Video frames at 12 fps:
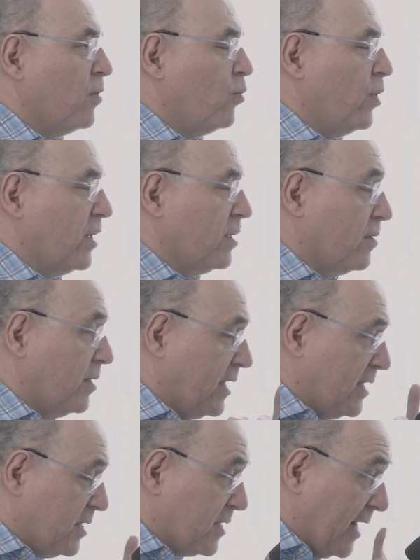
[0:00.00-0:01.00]
will
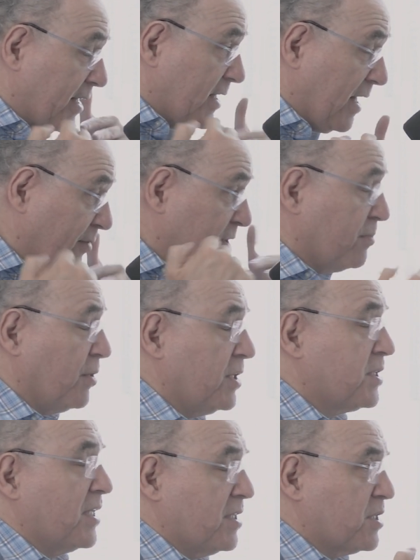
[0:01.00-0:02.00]
it is then inevitable
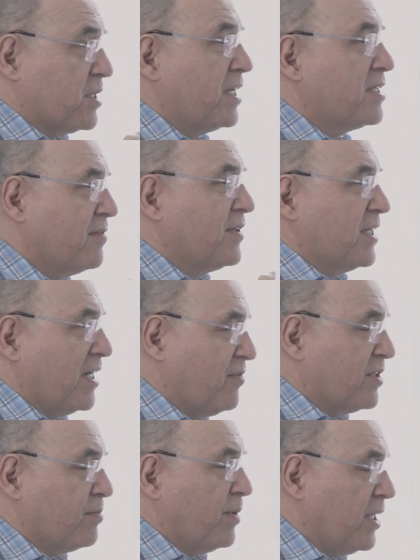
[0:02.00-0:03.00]
it's then a scientific
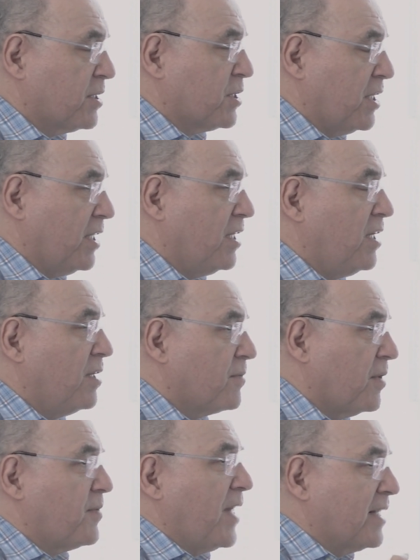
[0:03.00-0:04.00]
inevitability
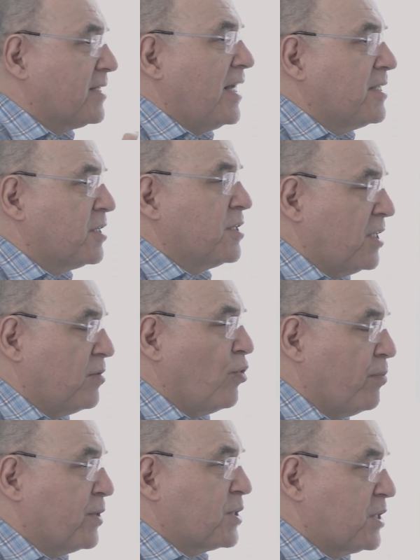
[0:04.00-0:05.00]
that that entity
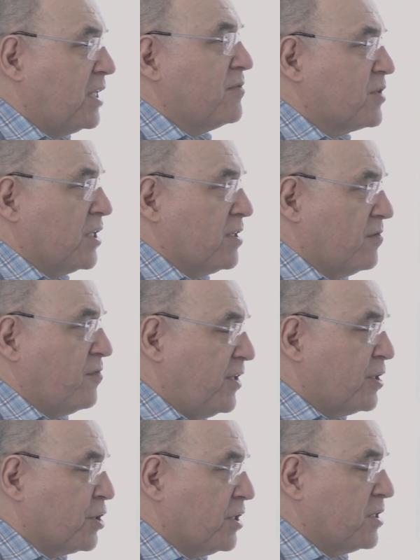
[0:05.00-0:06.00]
will perceive certain
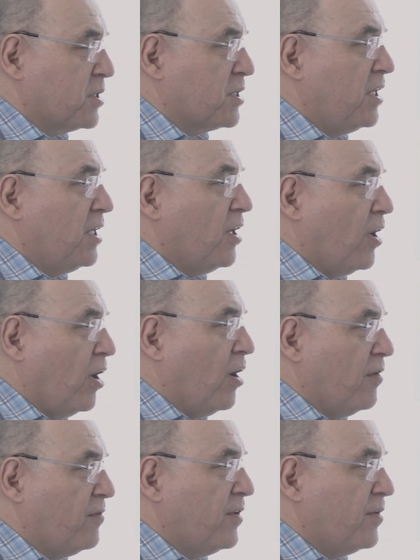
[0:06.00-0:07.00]
features
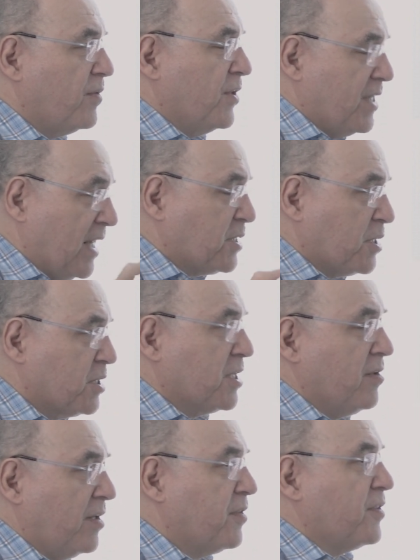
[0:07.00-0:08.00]
of the
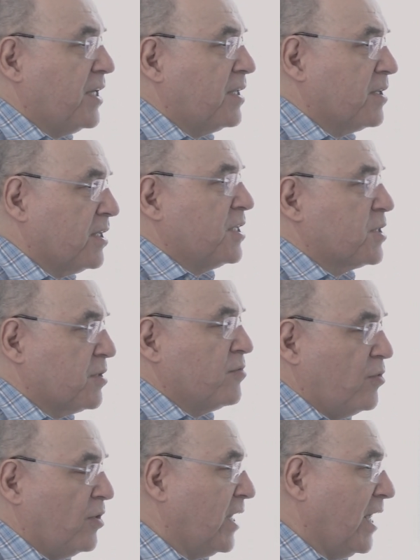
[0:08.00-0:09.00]
necessary thing that is the
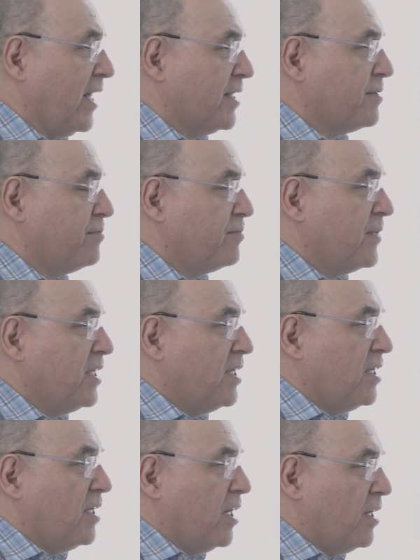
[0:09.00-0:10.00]
ruliad
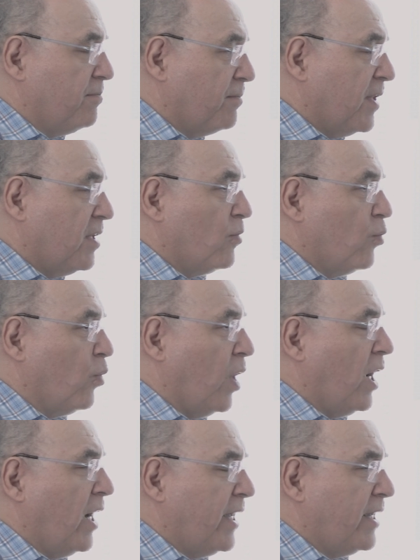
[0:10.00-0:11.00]
um,
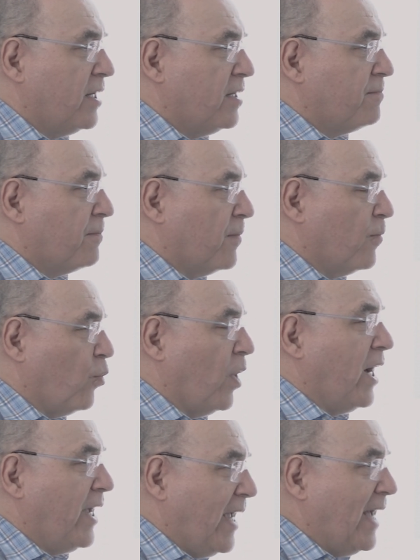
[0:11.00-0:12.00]
why
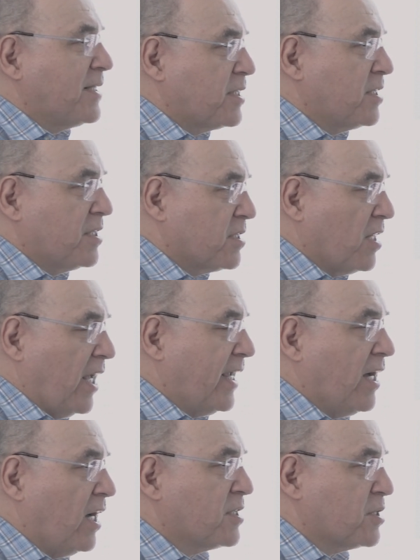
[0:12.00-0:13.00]
why entities
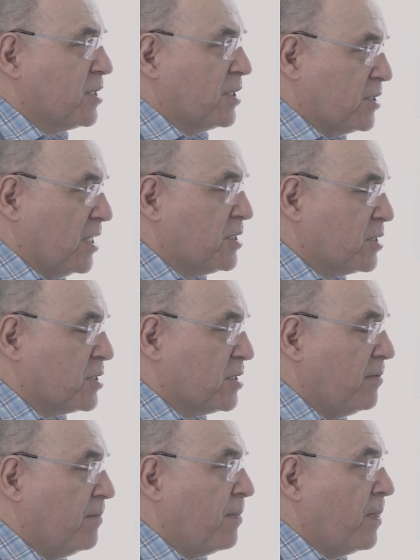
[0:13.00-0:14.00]
like us exist,